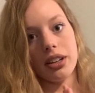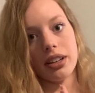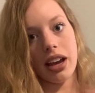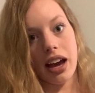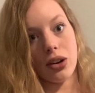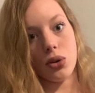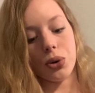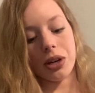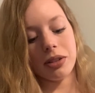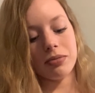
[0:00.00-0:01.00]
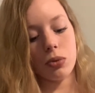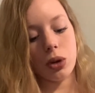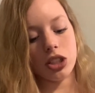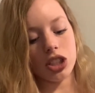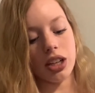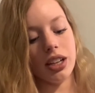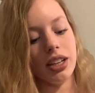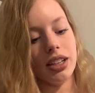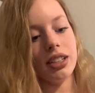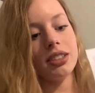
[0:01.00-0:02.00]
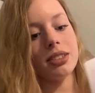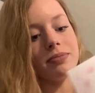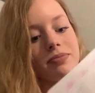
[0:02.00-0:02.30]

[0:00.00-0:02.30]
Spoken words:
category, which is